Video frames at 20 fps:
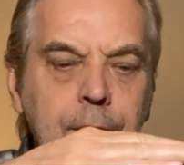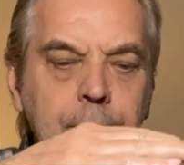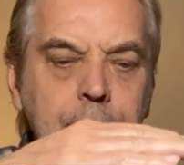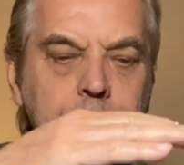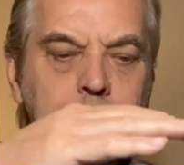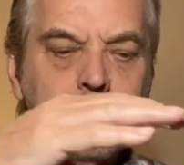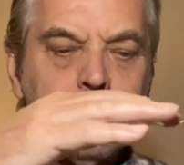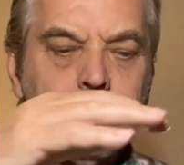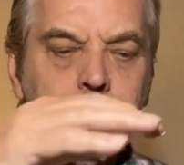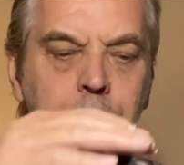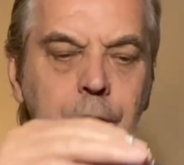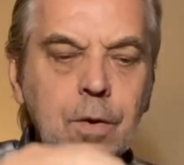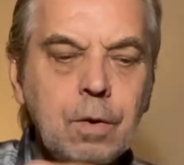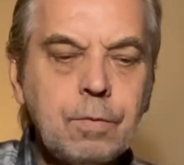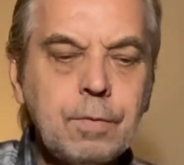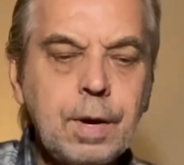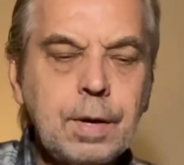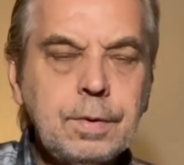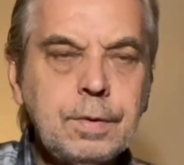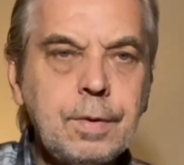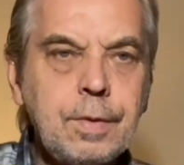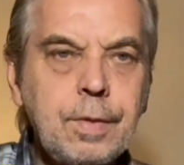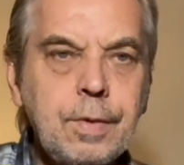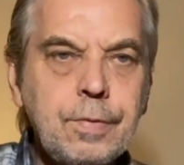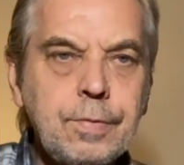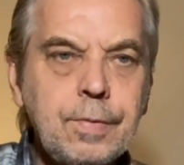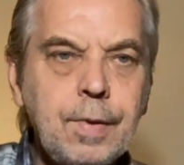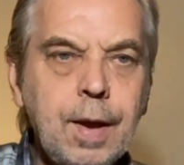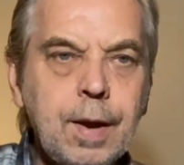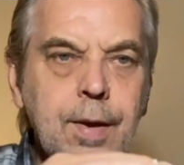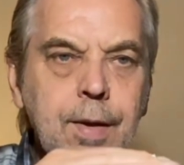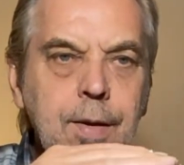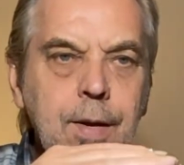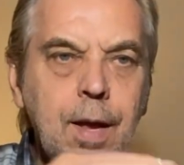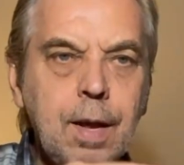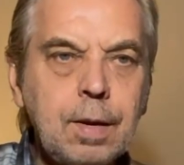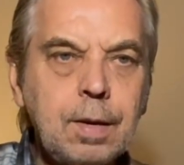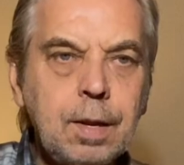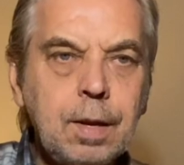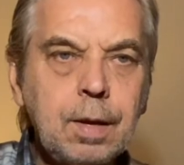ending, go right to the 2nd
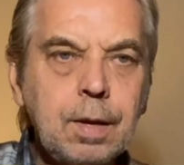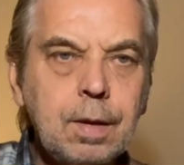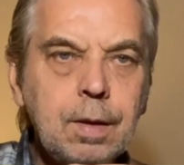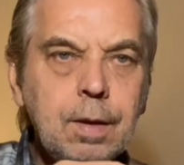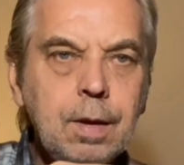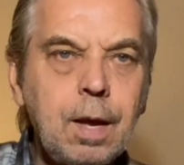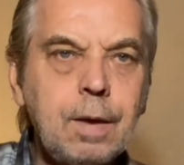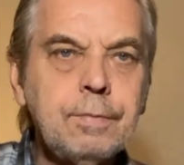ending.